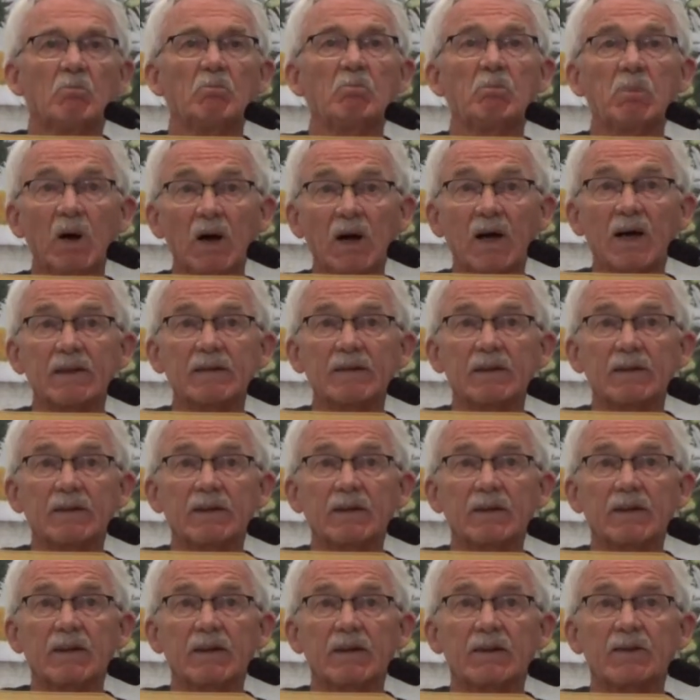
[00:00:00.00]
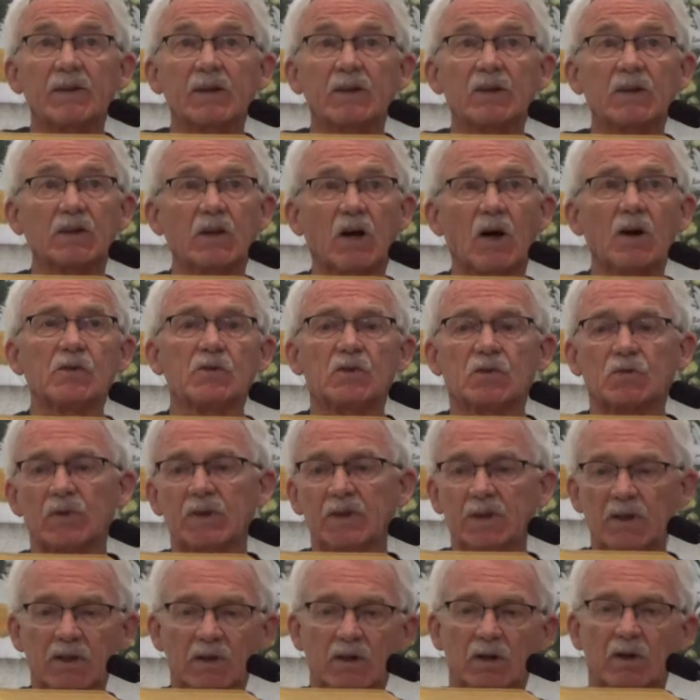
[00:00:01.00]
But the
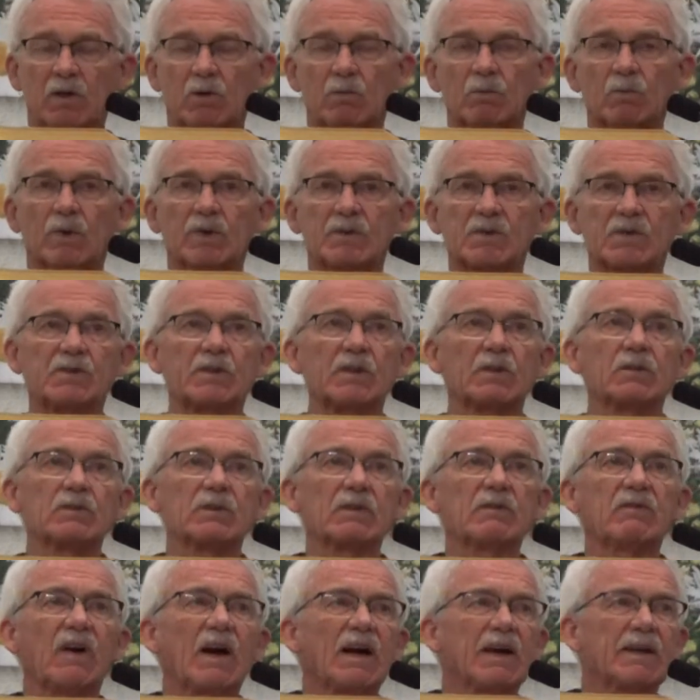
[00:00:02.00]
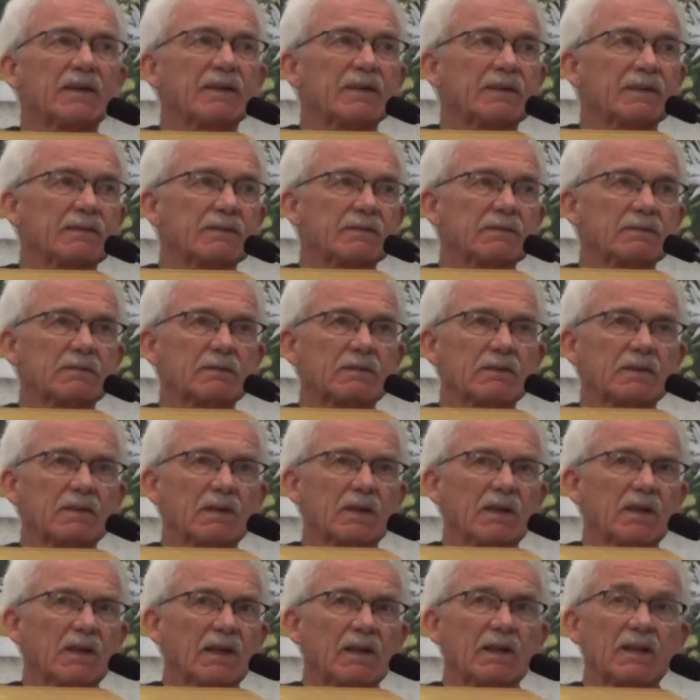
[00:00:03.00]
country was still divided.
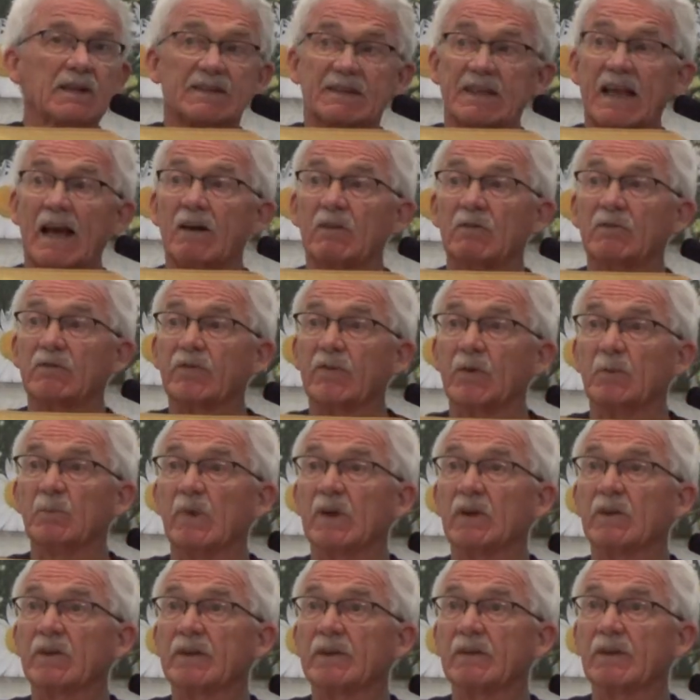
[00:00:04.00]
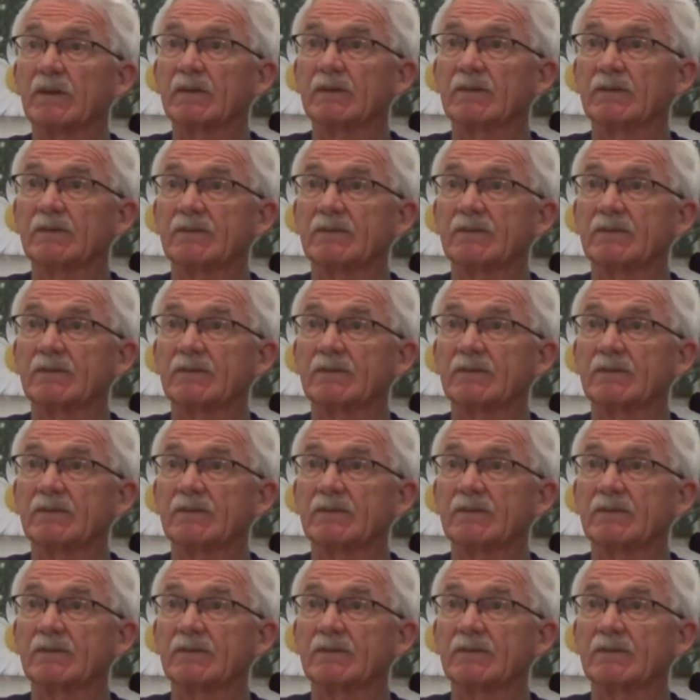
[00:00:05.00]
Sound familiar?